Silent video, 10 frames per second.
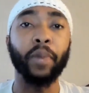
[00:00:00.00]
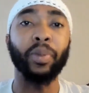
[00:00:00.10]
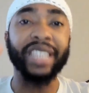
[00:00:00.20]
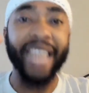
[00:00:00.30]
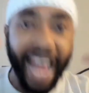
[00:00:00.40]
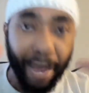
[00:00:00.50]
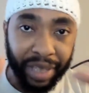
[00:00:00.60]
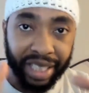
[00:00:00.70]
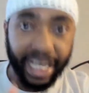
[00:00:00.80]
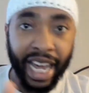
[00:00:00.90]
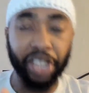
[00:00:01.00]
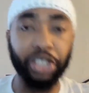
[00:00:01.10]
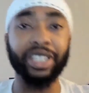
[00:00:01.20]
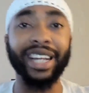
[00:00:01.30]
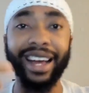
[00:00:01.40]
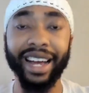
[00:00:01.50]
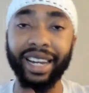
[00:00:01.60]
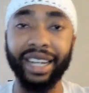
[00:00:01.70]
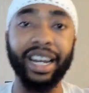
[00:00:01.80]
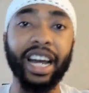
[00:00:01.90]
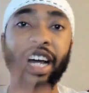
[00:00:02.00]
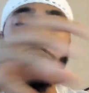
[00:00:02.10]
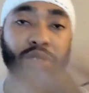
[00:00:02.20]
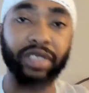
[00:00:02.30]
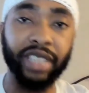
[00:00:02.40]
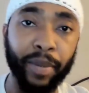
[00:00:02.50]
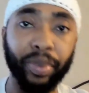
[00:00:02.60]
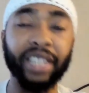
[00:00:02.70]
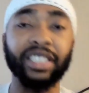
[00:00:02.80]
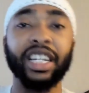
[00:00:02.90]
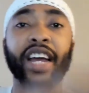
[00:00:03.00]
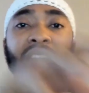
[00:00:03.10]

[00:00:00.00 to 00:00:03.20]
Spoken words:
but the application, the halakha of those templates,